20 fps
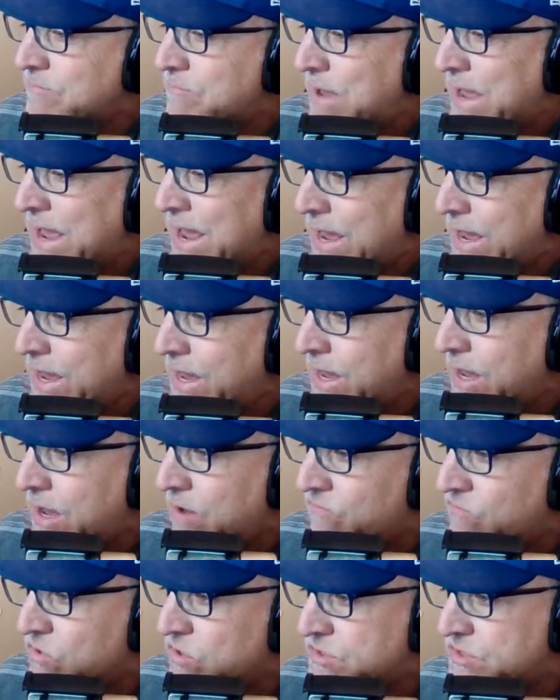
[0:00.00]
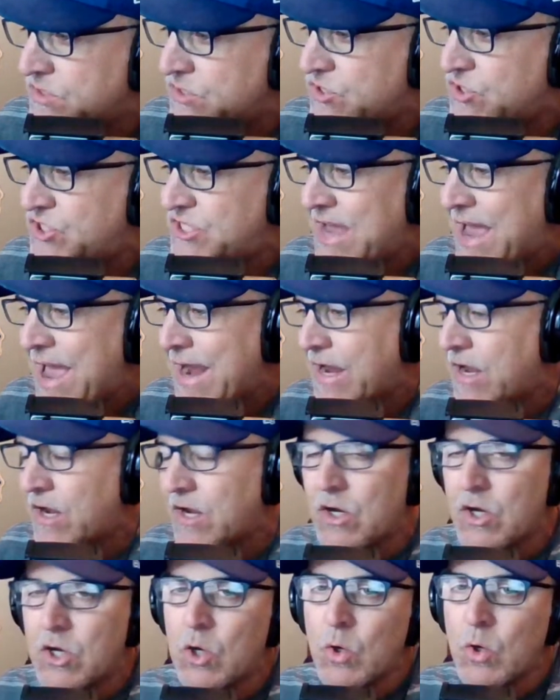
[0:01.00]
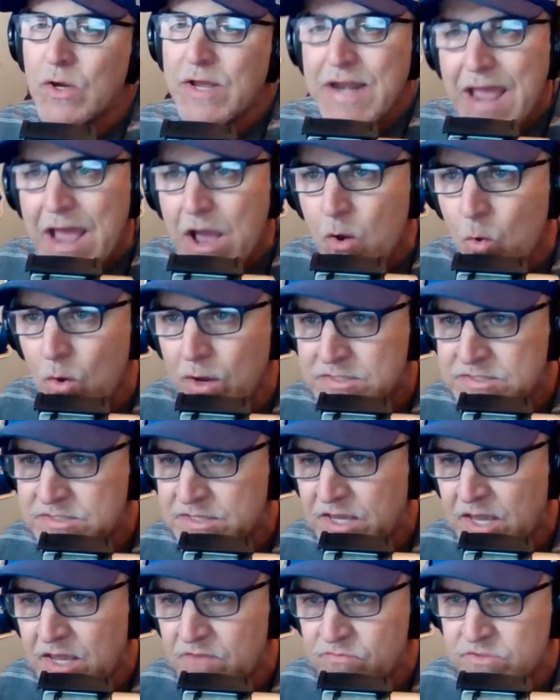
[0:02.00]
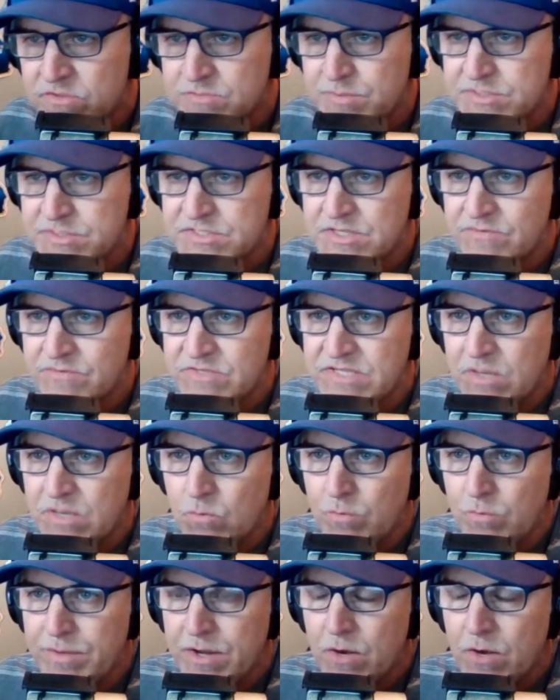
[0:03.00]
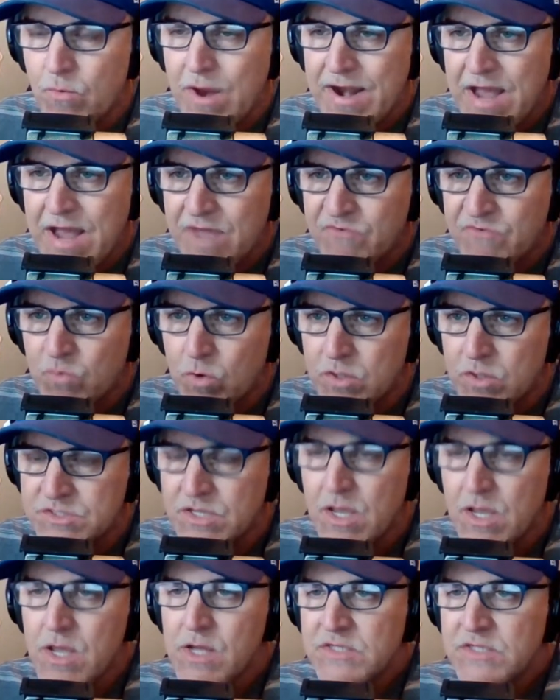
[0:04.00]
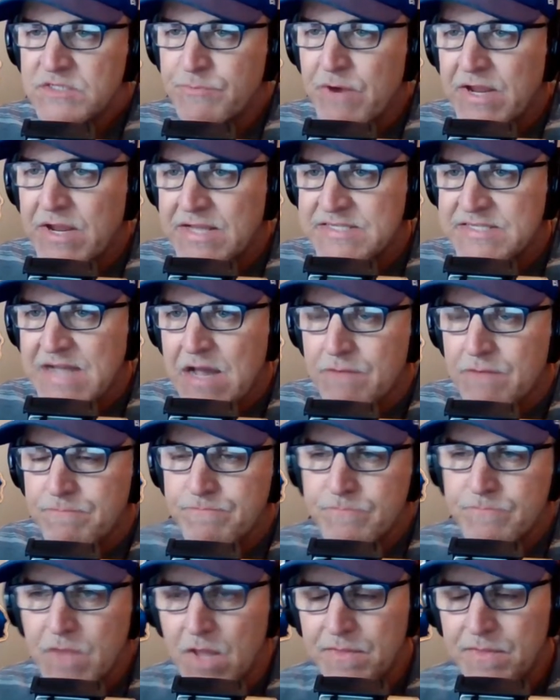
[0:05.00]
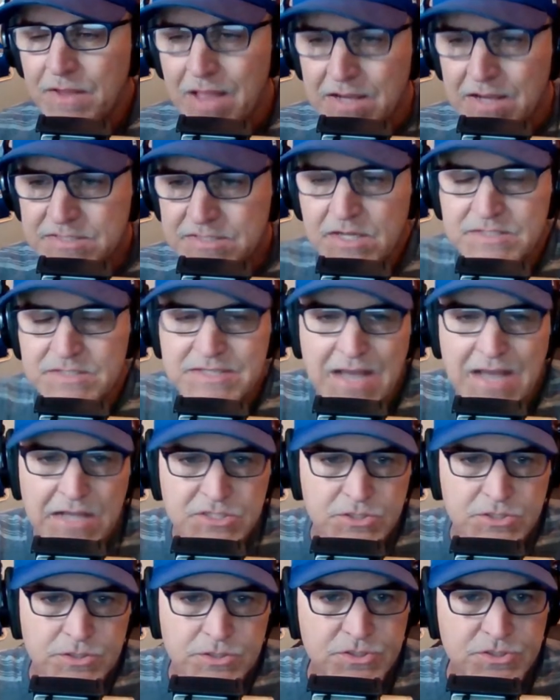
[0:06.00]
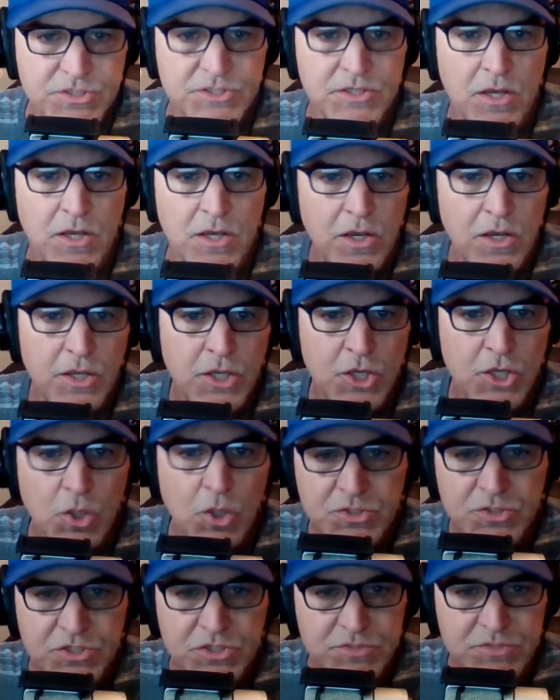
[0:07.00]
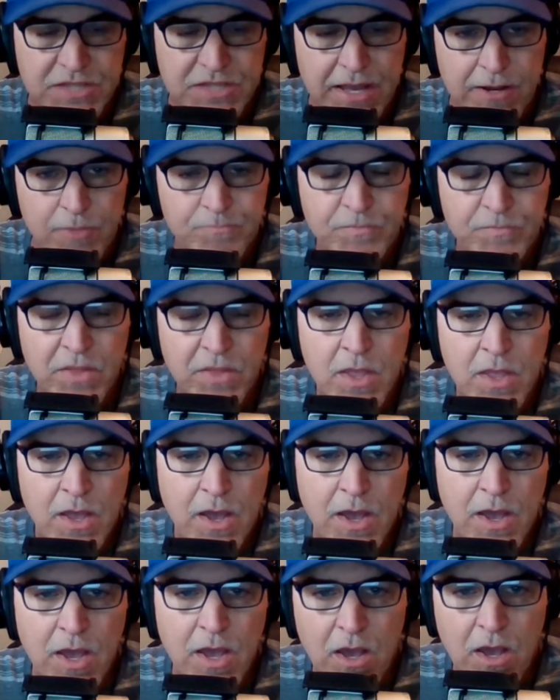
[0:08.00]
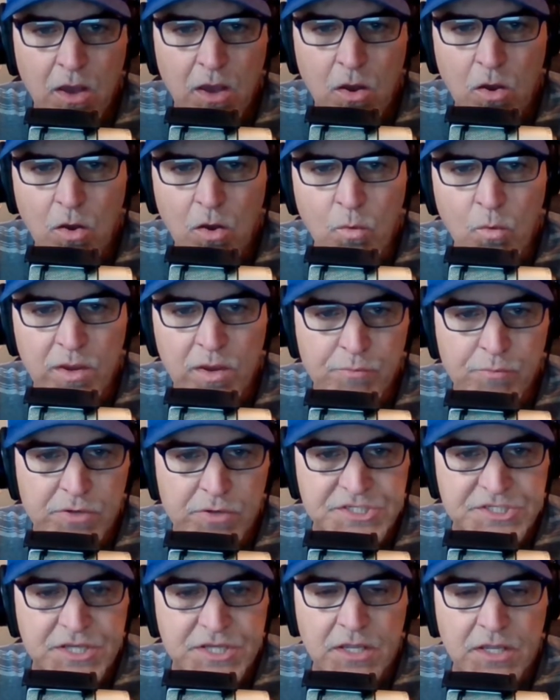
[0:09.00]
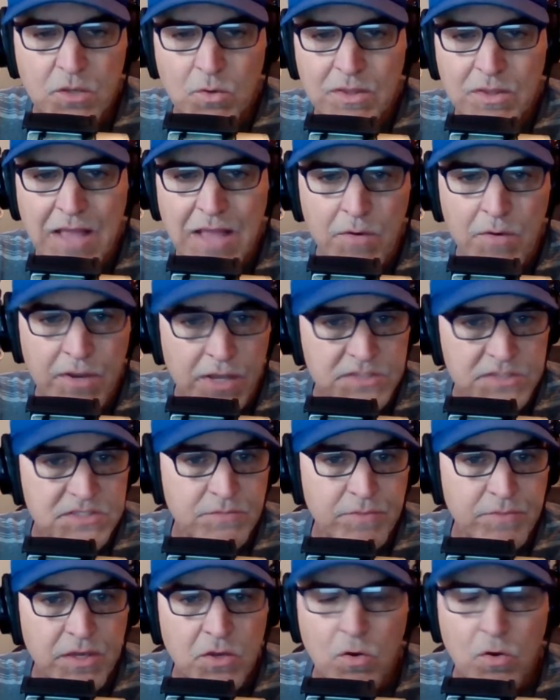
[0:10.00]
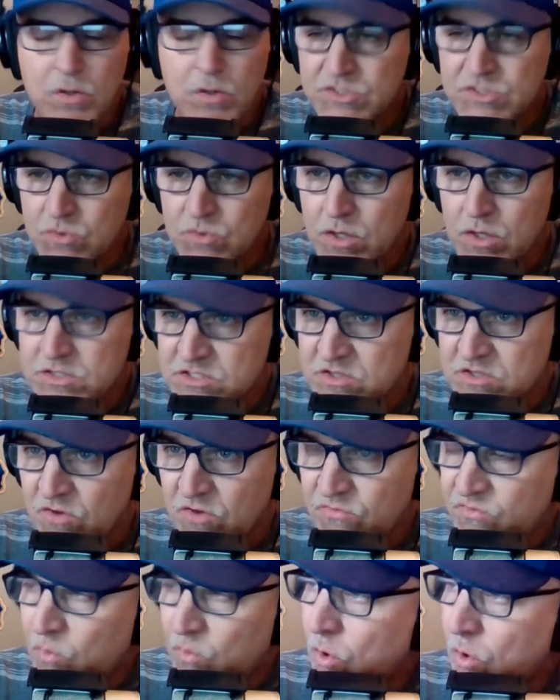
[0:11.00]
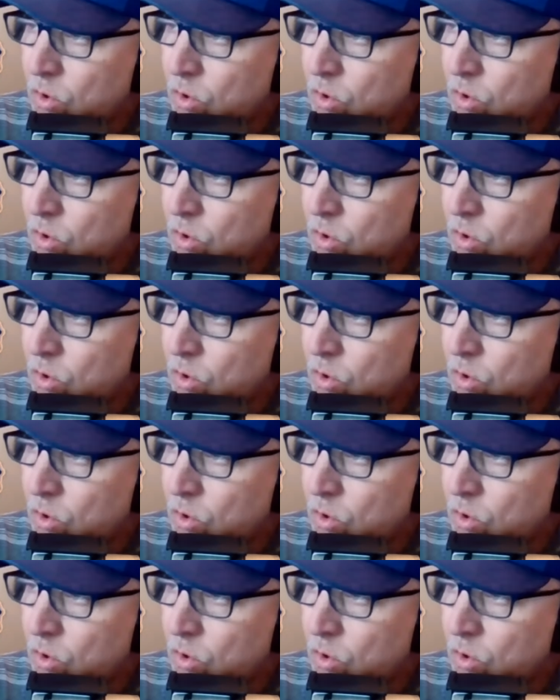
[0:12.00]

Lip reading: May versus Jack Kokonowitz. Again, first pitch 7:10. We'll be here right afterwards to break it down on the Locked On Dodgers YouTube channel. We appreciate you allowing us to be your source for